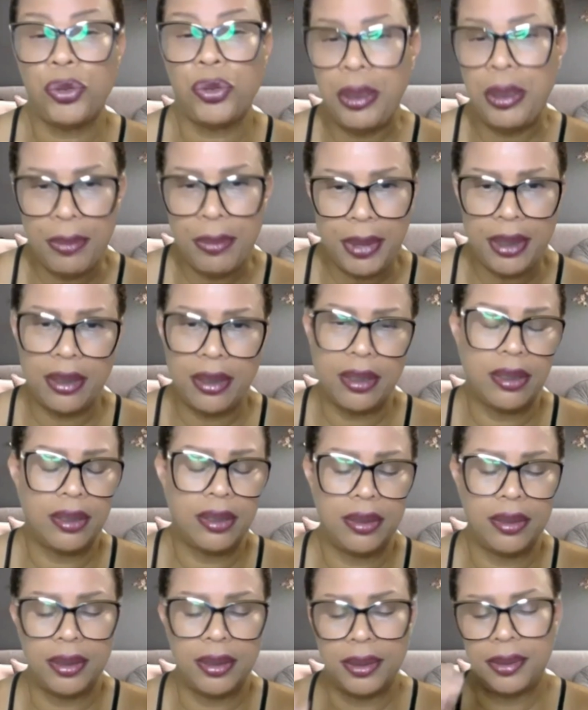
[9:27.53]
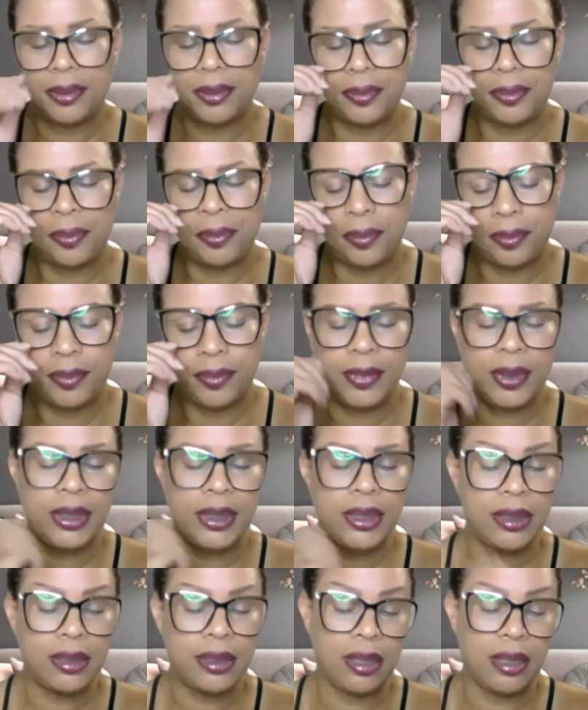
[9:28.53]
treatment.
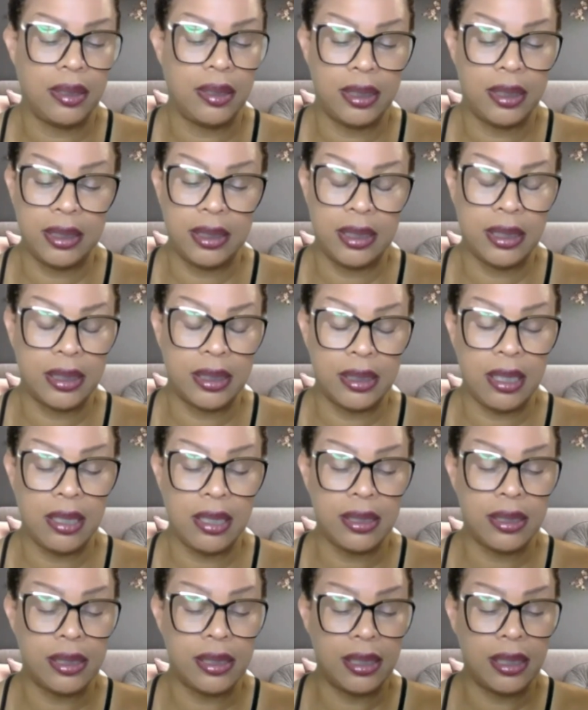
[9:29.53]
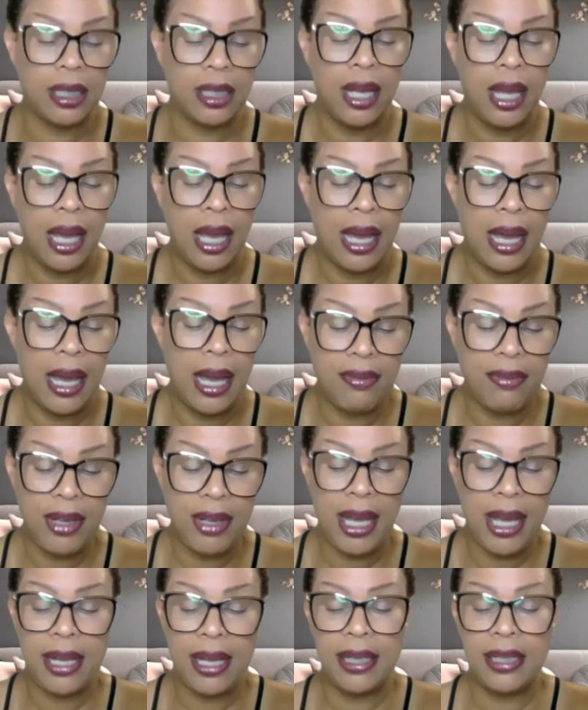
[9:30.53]
It's exhausting. I
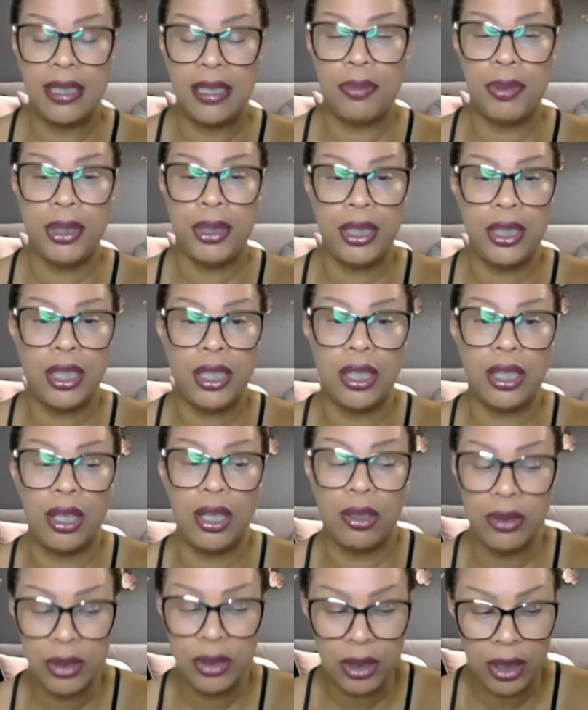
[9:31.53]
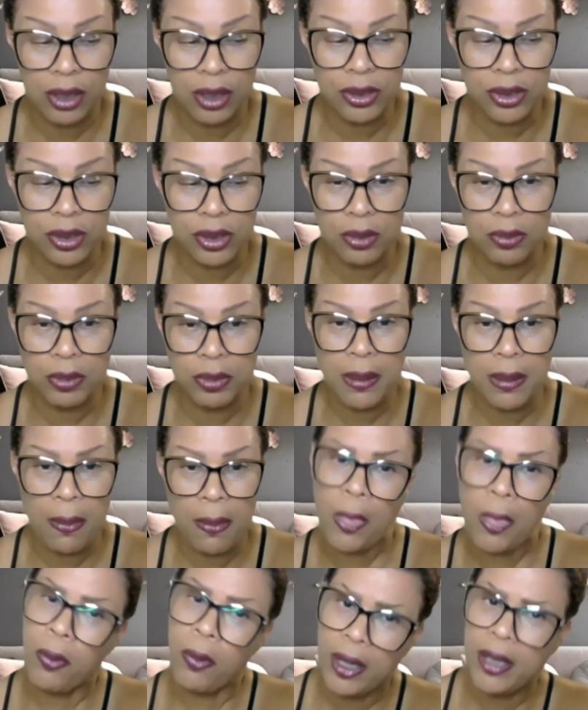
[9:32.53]
haven't had anybody close to
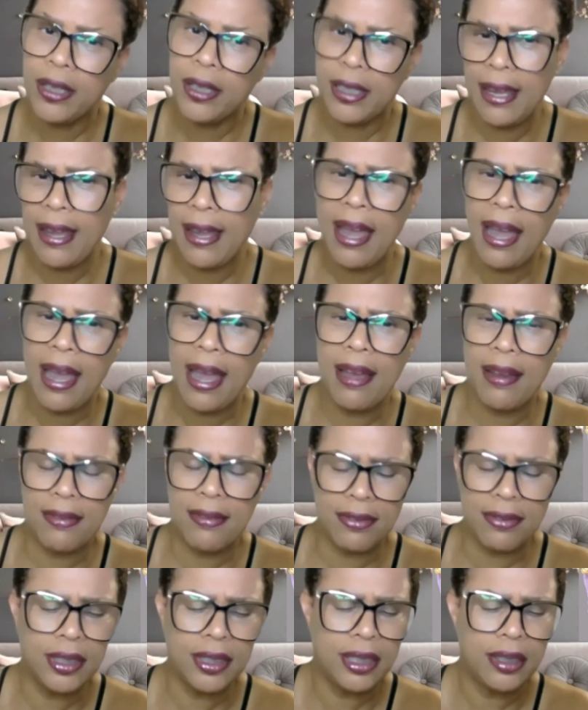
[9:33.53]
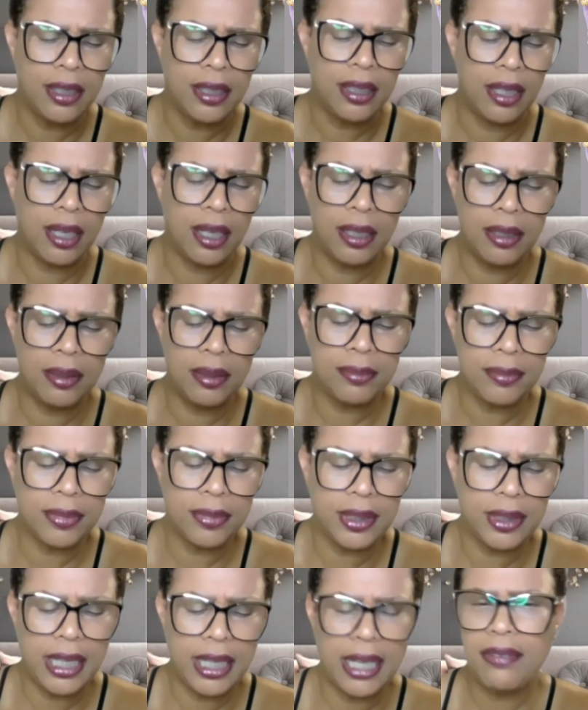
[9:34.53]
me. Well, yeah, I
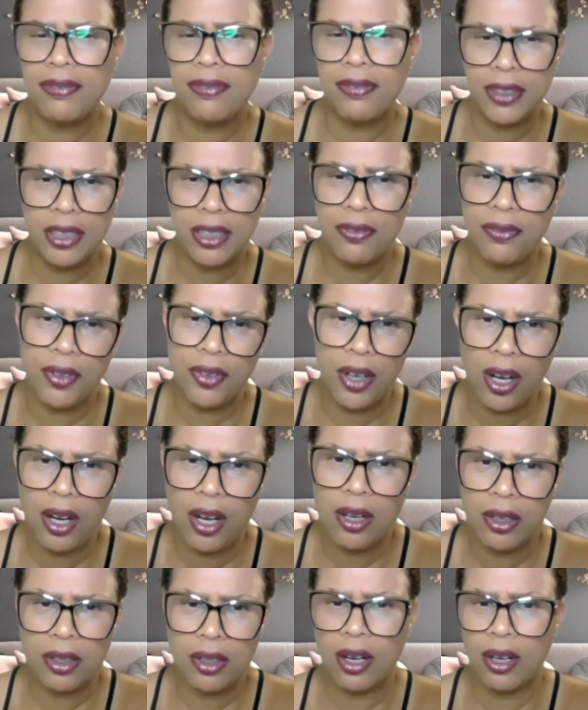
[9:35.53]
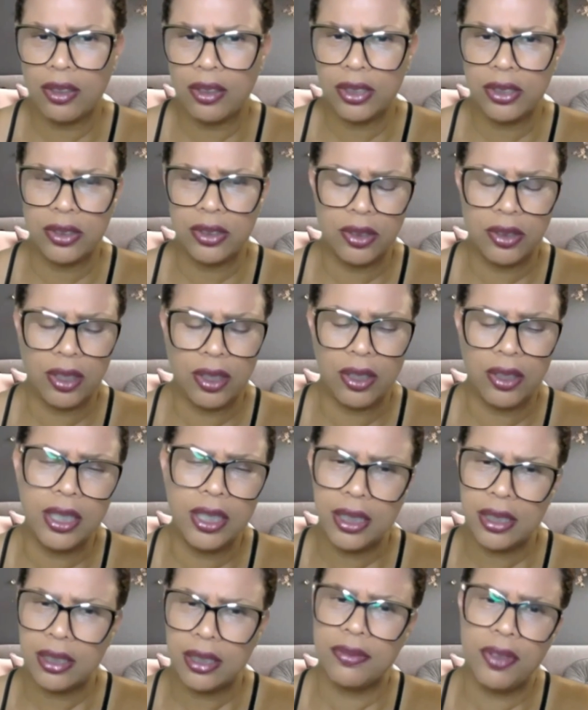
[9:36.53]
have. Thankfully for
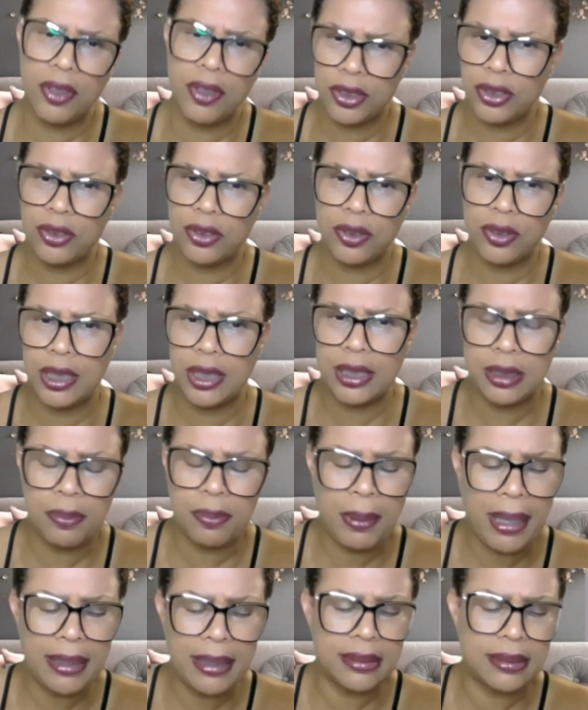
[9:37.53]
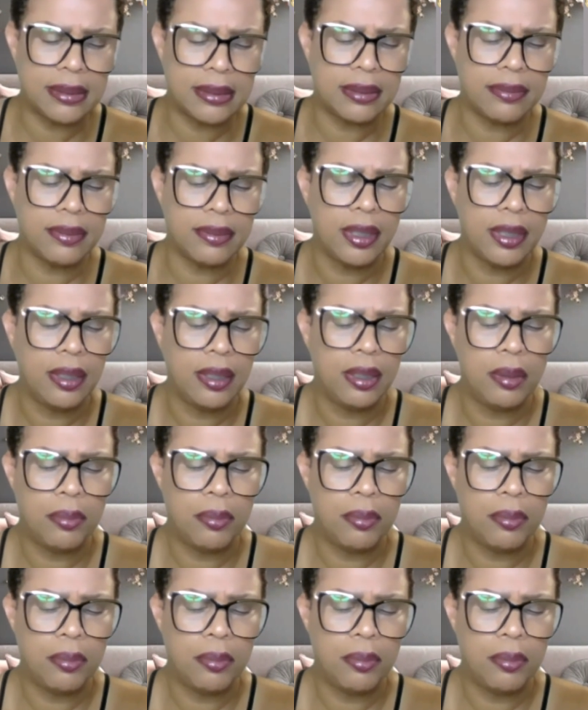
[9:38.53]
her end of her story is positive,